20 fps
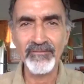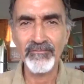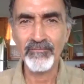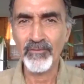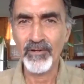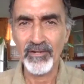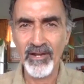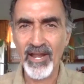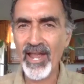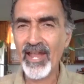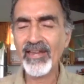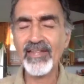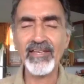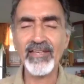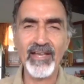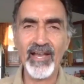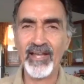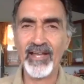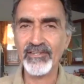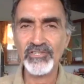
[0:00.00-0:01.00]
weird, any
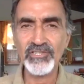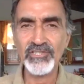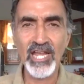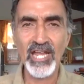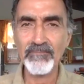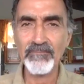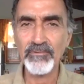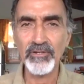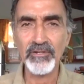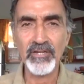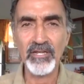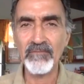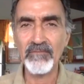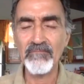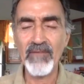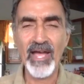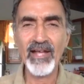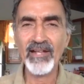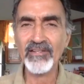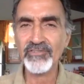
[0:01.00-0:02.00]
kind of shape you can
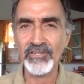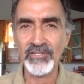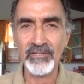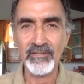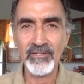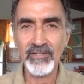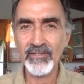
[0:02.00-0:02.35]
imagine.